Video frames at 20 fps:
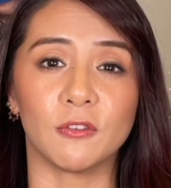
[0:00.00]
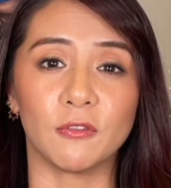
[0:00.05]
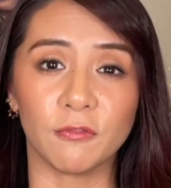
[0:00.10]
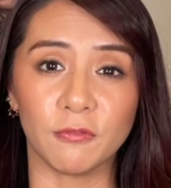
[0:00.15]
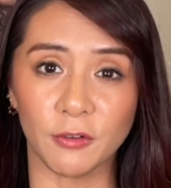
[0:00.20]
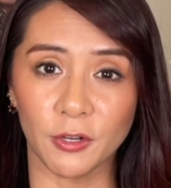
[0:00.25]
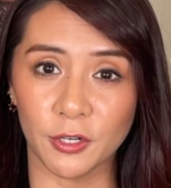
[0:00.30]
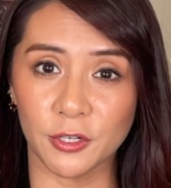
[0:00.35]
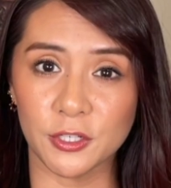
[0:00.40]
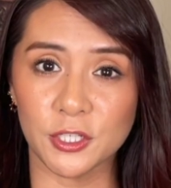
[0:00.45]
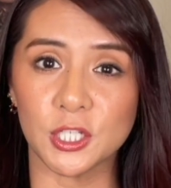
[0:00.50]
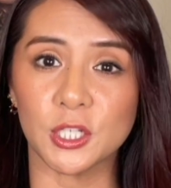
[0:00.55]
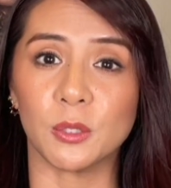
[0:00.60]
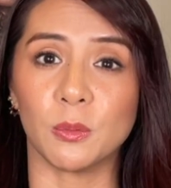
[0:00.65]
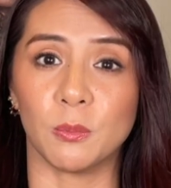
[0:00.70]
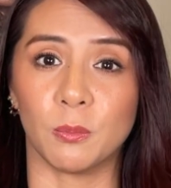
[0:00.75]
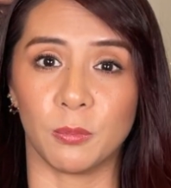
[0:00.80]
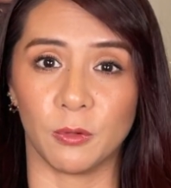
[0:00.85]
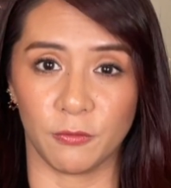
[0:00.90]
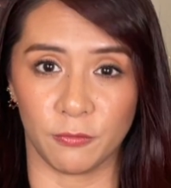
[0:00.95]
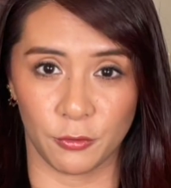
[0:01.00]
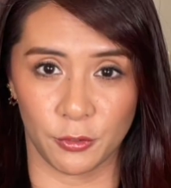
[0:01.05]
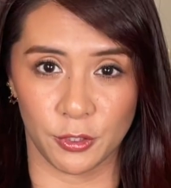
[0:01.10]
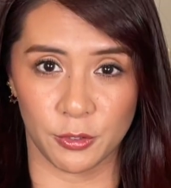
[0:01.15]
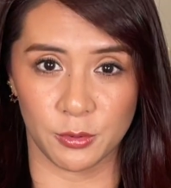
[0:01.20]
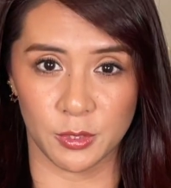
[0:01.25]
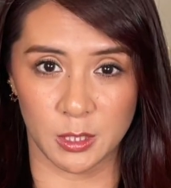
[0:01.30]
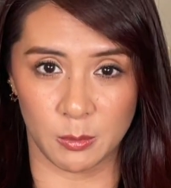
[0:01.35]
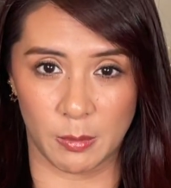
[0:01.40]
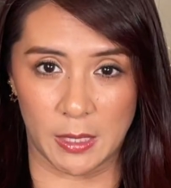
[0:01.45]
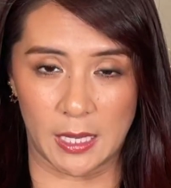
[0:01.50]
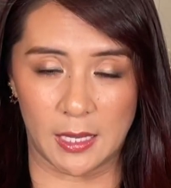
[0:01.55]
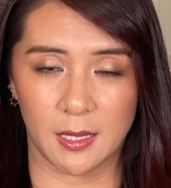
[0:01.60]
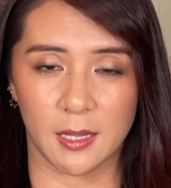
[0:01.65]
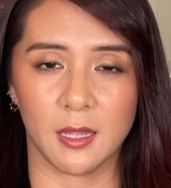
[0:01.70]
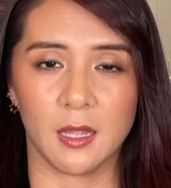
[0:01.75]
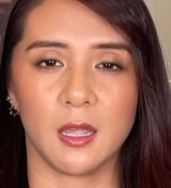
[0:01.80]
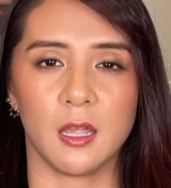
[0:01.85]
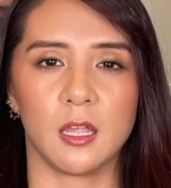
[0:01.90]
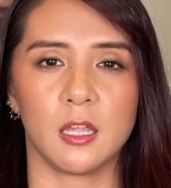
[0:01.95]
first before you speak.
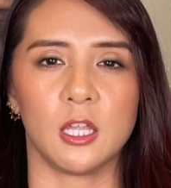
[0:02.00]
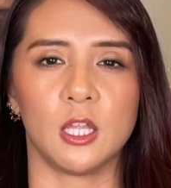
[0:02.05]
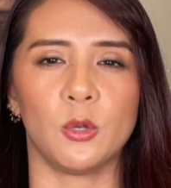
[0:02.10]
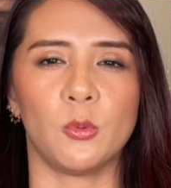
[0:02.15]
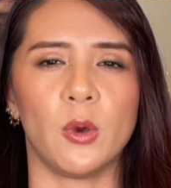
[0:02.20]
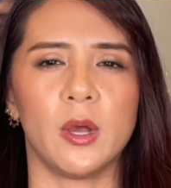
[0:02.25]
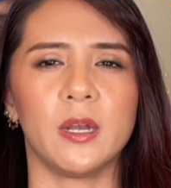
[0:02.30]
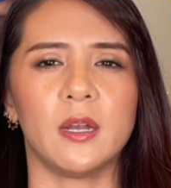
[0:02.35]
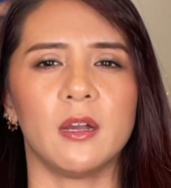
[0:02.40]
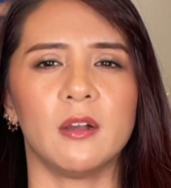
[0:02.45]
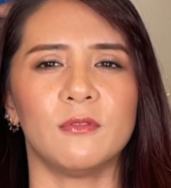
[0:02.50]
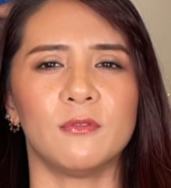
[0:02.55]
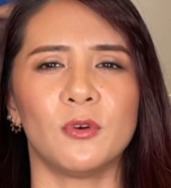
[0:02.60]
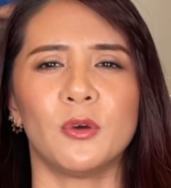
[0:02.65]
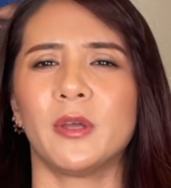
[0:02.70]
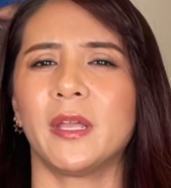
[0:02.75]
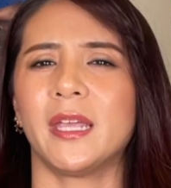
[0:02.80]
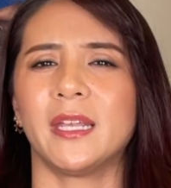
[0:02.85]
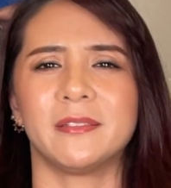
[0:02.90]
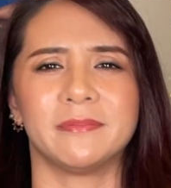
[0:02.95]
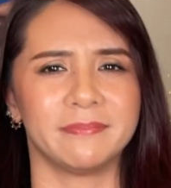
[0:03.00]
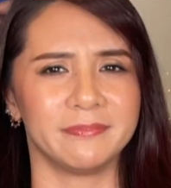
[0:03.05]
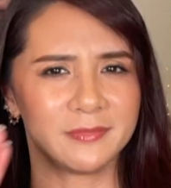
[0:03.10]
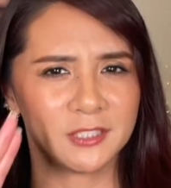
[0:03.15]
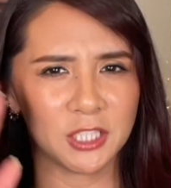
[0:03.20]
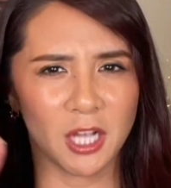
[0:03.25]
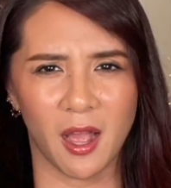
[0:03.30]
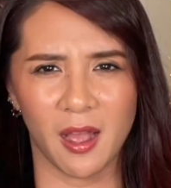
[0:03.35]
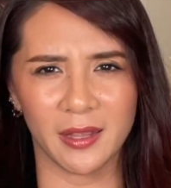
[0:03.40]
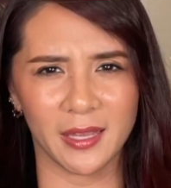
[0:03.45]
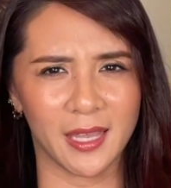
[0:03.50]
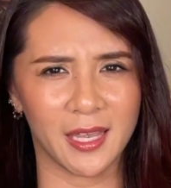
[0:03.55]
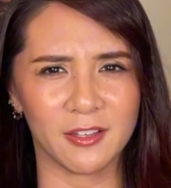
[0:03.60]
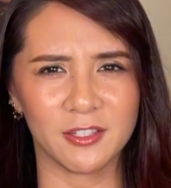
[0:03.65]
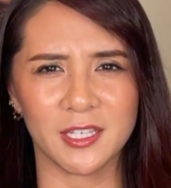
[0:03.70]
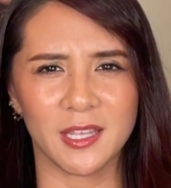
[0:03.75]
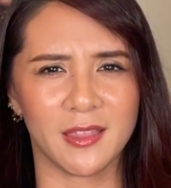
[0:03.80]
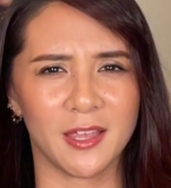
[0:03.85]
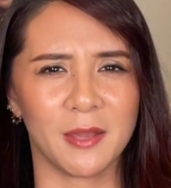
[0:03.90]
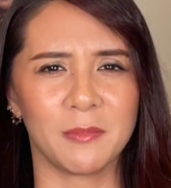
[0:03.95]
You want to avoid talking
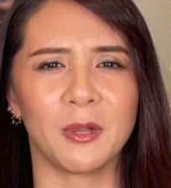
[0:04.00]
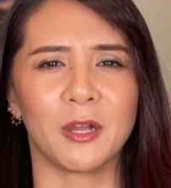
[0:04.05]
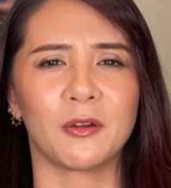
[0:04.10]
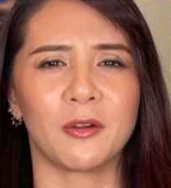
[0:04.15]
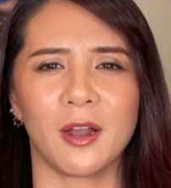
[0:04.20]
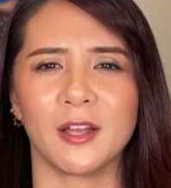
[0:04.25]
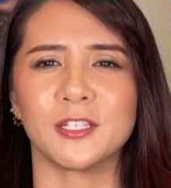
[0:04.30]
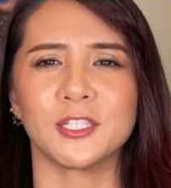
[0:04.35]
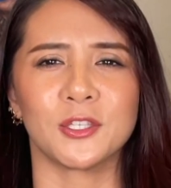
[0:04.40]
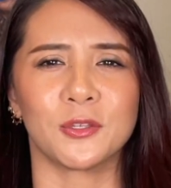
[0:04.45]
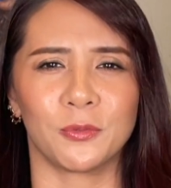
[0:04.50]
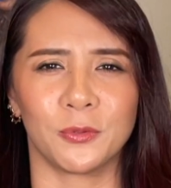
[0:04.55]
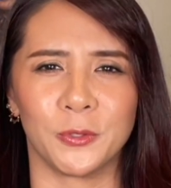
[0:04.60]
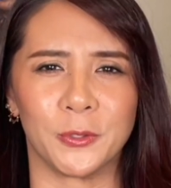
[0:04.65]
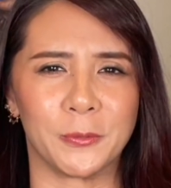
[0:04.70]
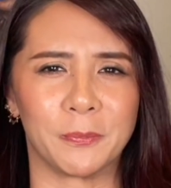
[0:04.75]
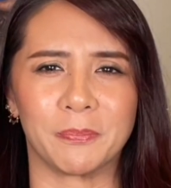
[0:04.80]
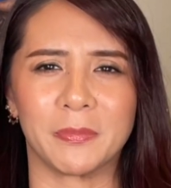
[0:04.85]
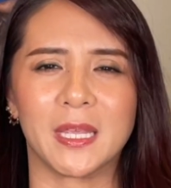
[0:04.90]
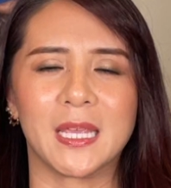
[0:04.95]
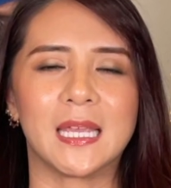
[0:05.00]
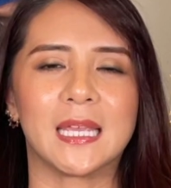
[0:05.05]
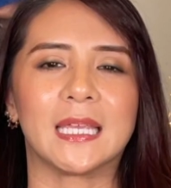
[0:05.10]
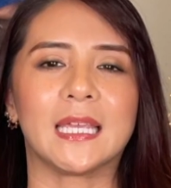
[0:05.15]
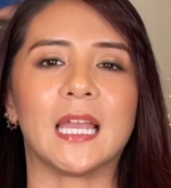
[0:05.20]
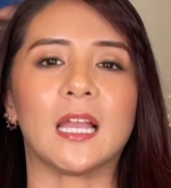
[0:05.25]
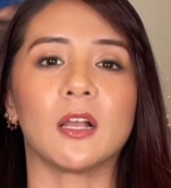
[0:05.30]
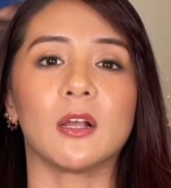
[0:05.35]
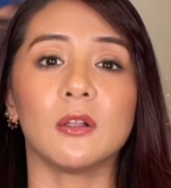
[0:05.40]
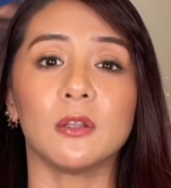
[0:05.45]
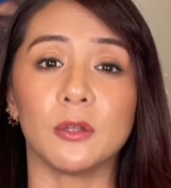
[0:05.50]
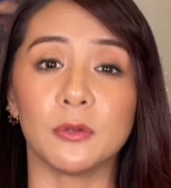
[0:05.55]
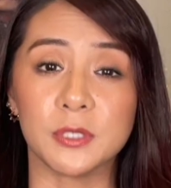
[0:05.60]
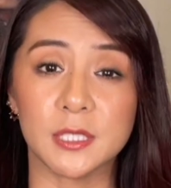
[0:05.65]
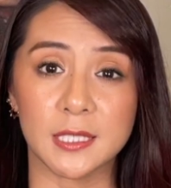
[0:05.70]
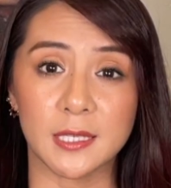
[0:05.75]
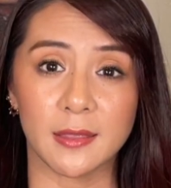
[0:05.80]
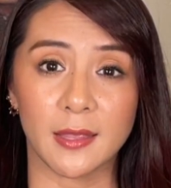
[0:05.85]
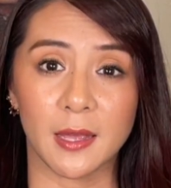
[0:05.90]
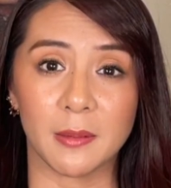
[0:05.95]
to them across the room. Get close
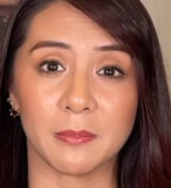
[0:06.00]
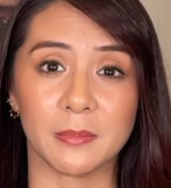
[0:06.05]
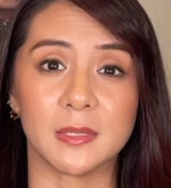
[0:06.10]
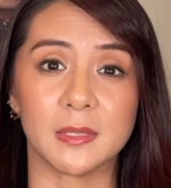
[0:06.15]
to them.